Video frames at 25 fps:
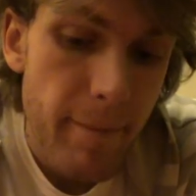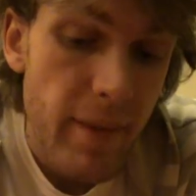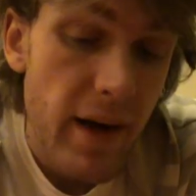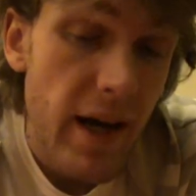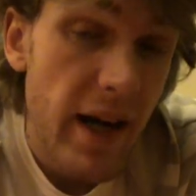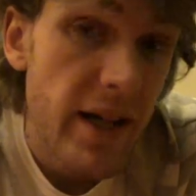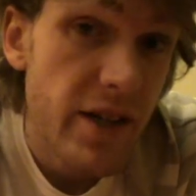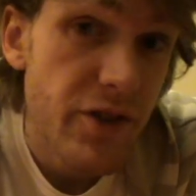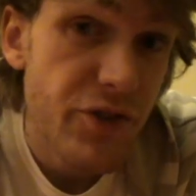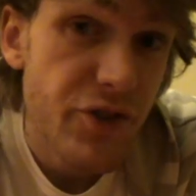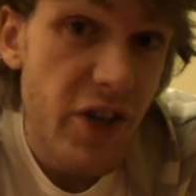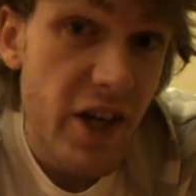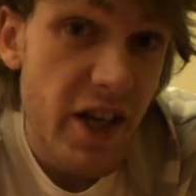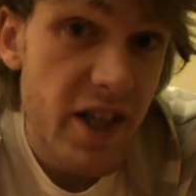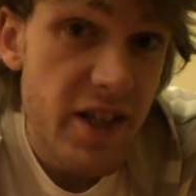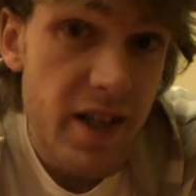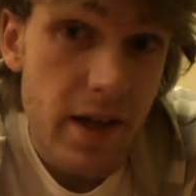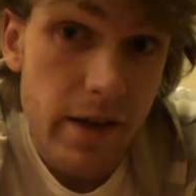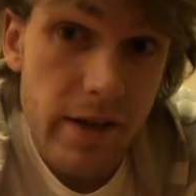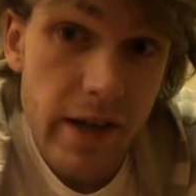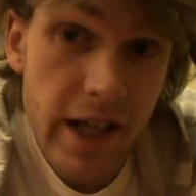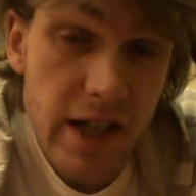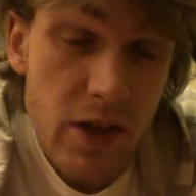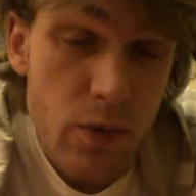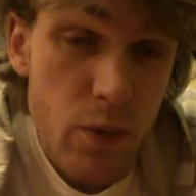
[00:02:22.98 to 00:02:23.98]
And check us
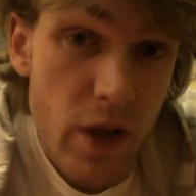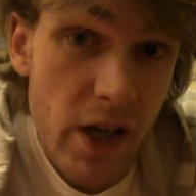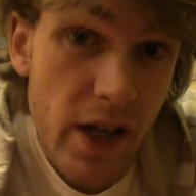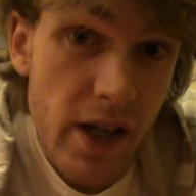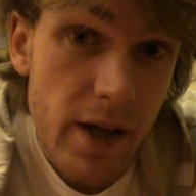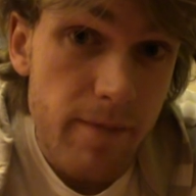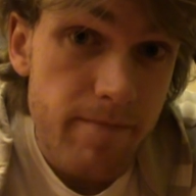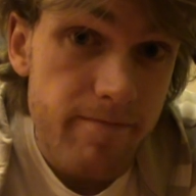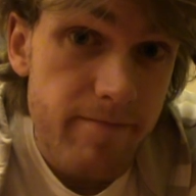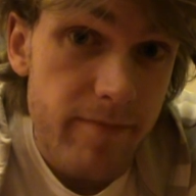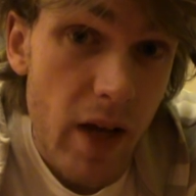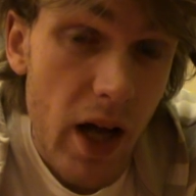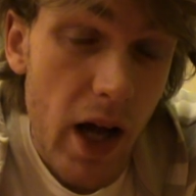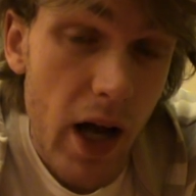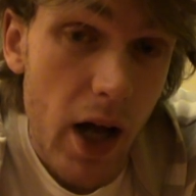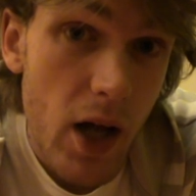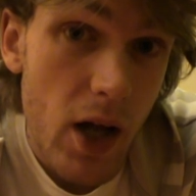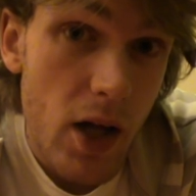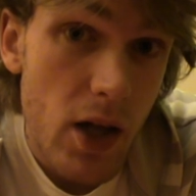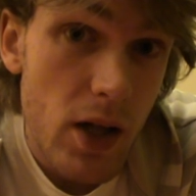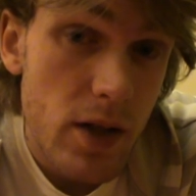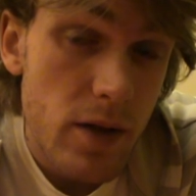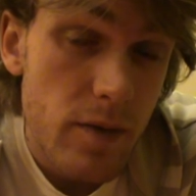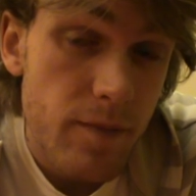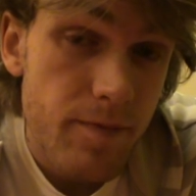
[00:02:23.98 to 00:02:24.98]
out next week.
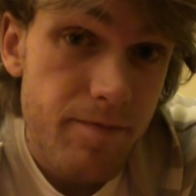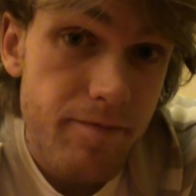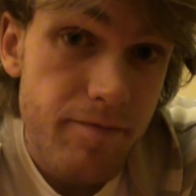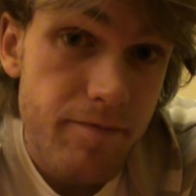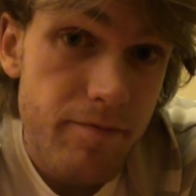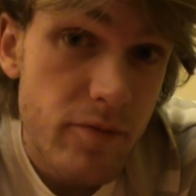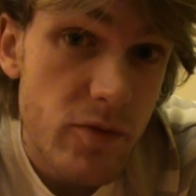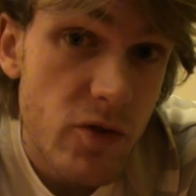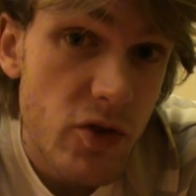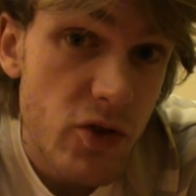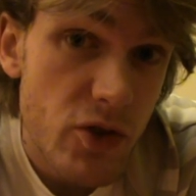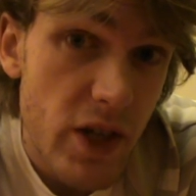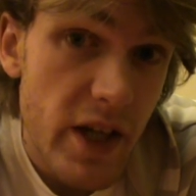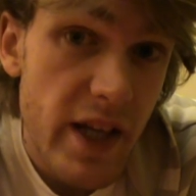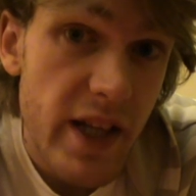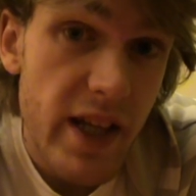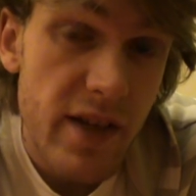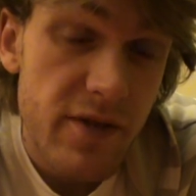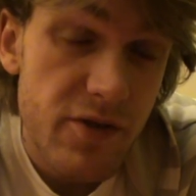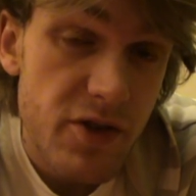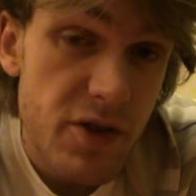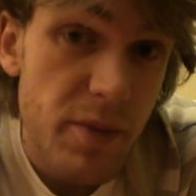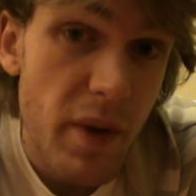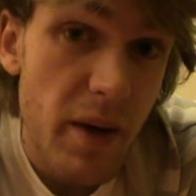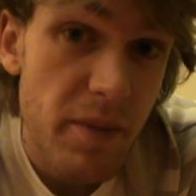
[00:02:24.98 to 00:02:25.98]
I'll try to
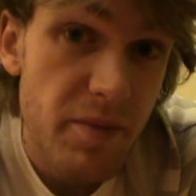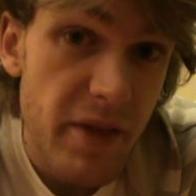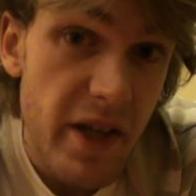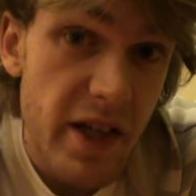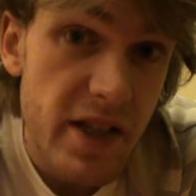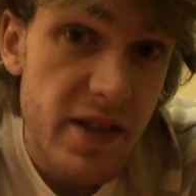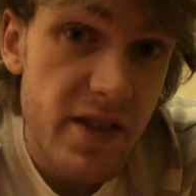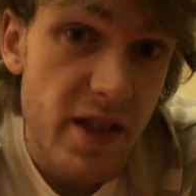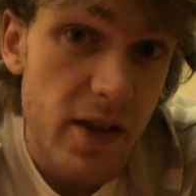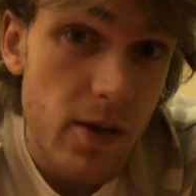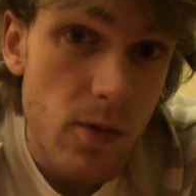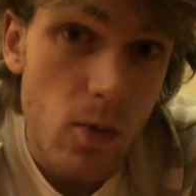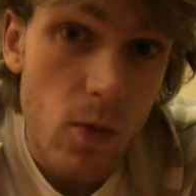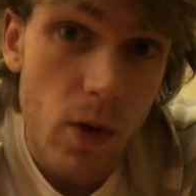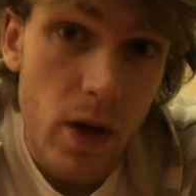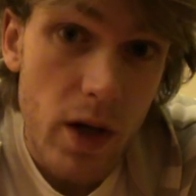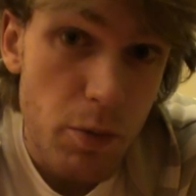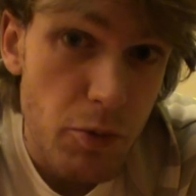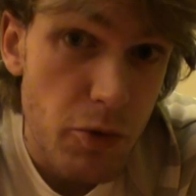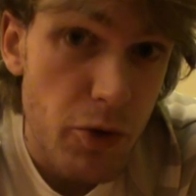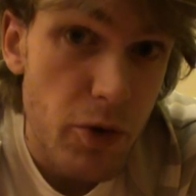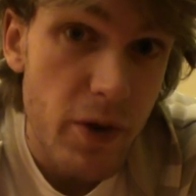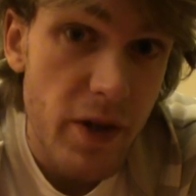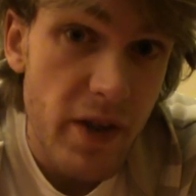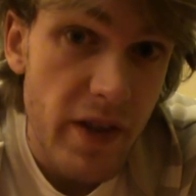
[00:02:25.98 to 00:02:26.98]
give some updates on what I'm
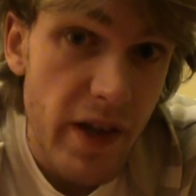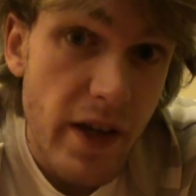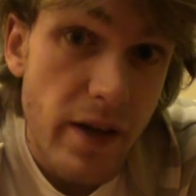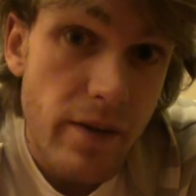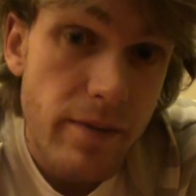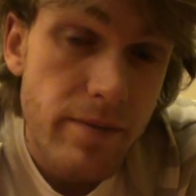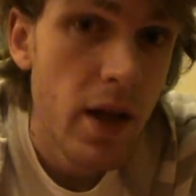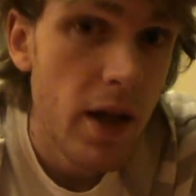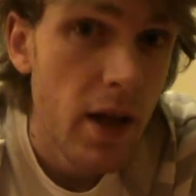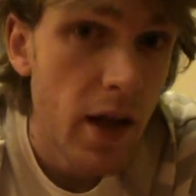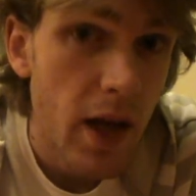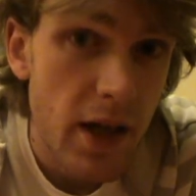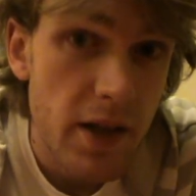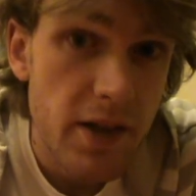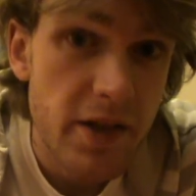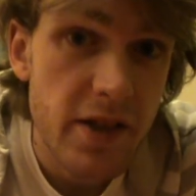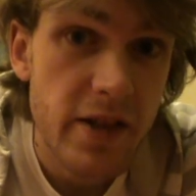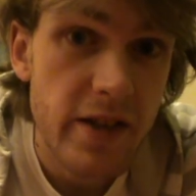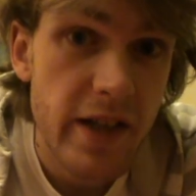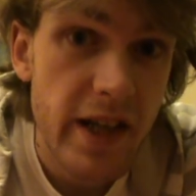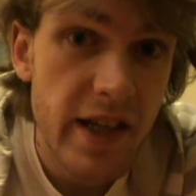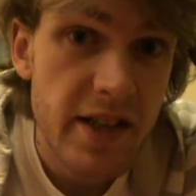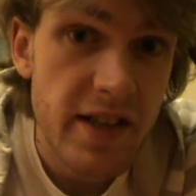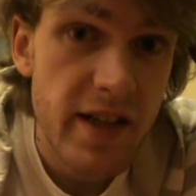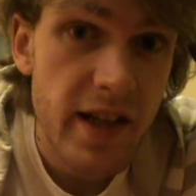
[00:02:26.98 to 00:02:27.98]
doing then. Until
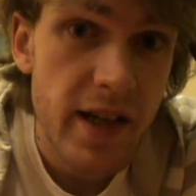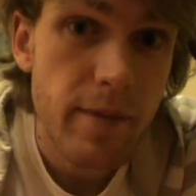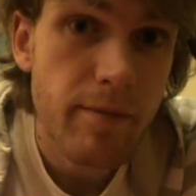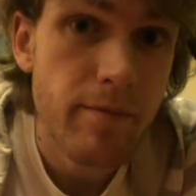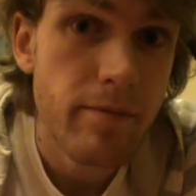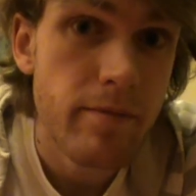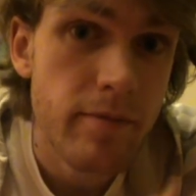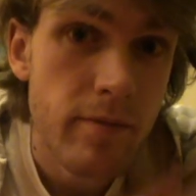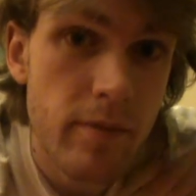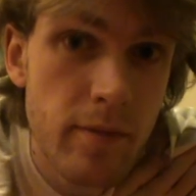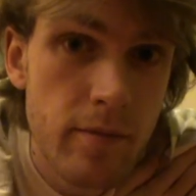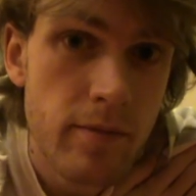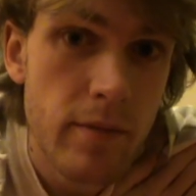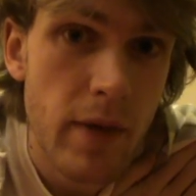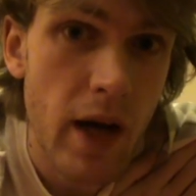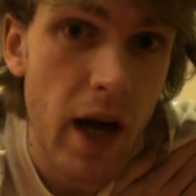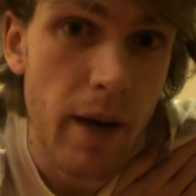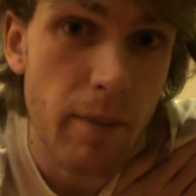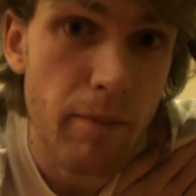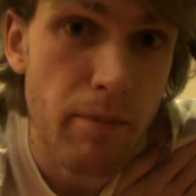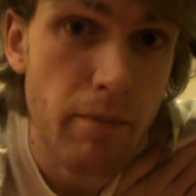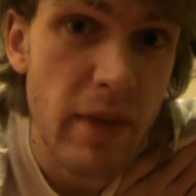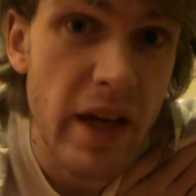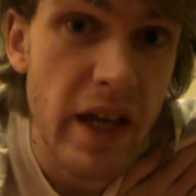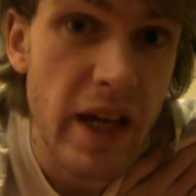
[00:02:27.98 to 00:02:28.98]
next time,
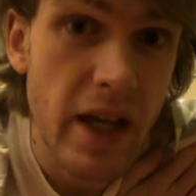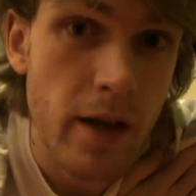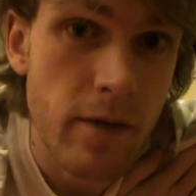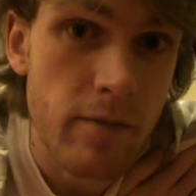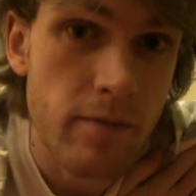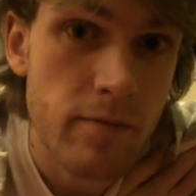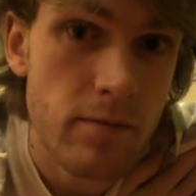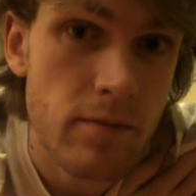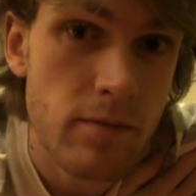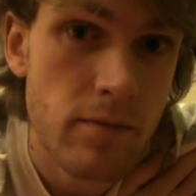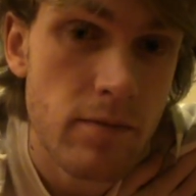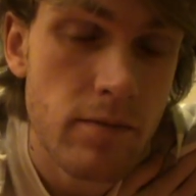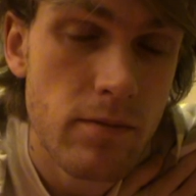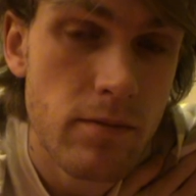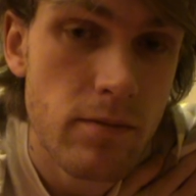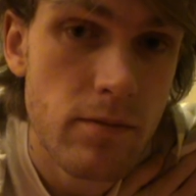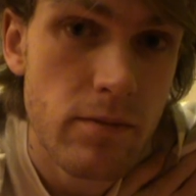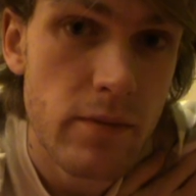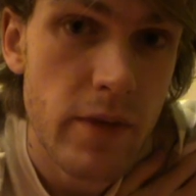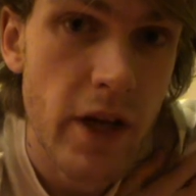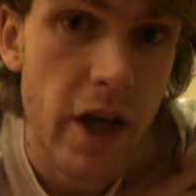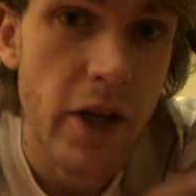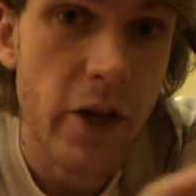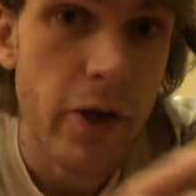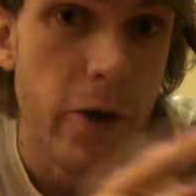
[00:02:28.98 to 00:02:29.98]
I'm me,
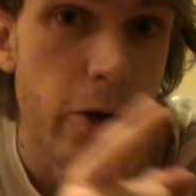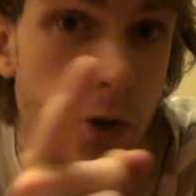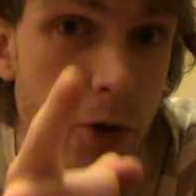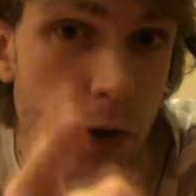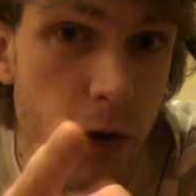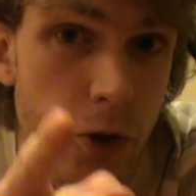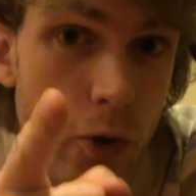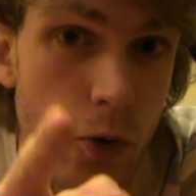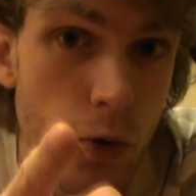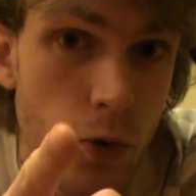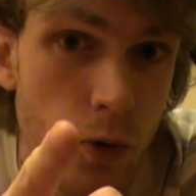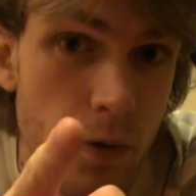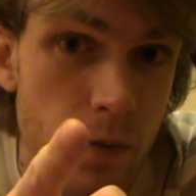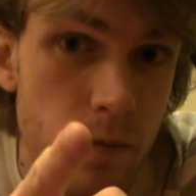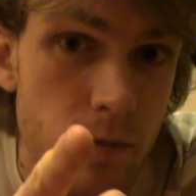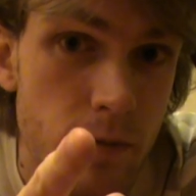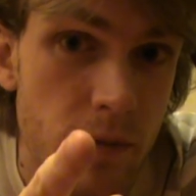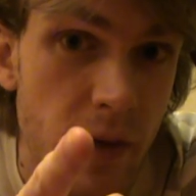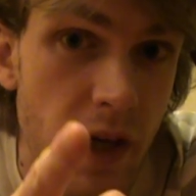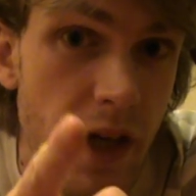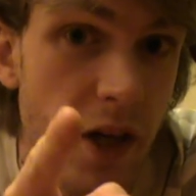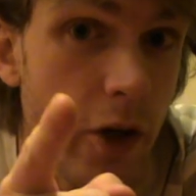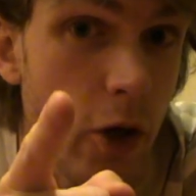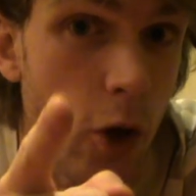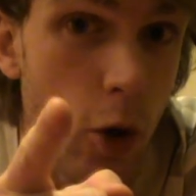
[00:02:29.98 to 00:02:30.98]
and you're you,
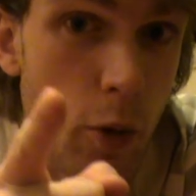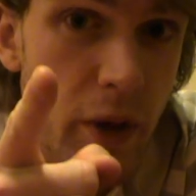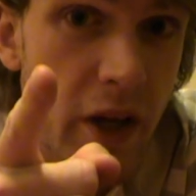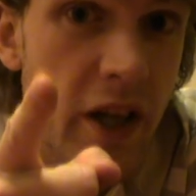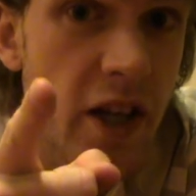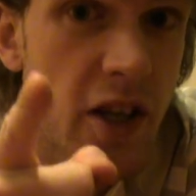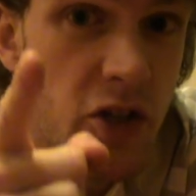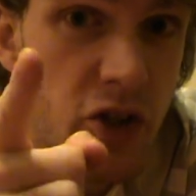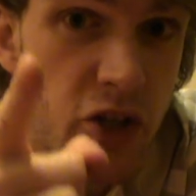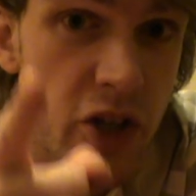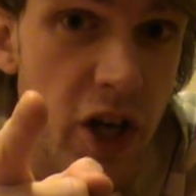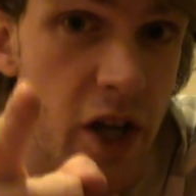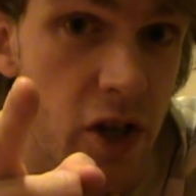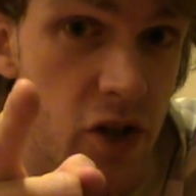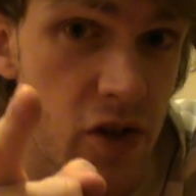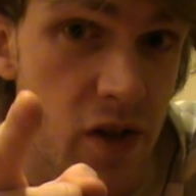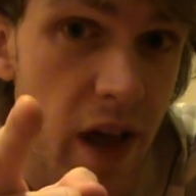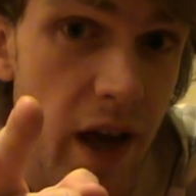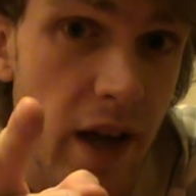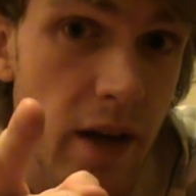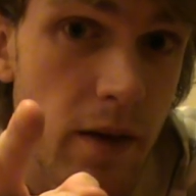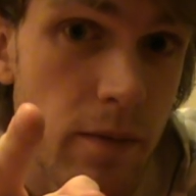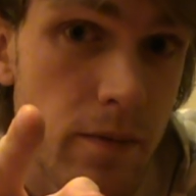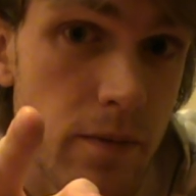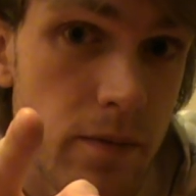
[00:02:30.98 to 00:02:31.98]
and nobody can change
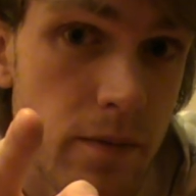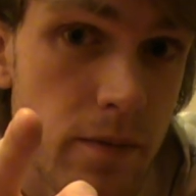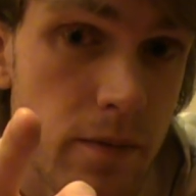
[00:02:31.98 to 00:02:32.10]
that.